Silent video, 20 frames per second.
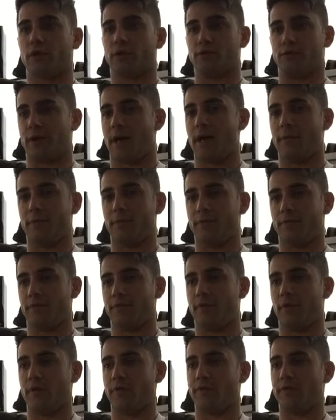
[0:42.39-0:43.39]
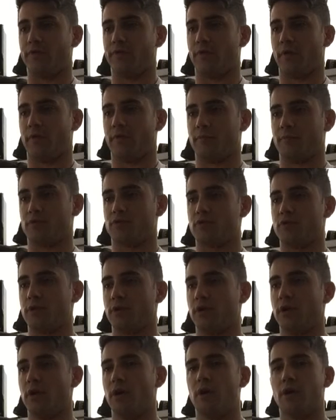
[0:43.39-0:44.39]
because the apple doesn't fall too far from the
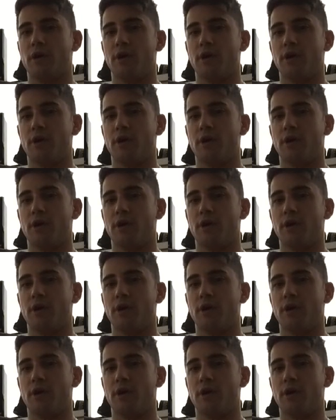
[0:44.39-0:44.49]
tree.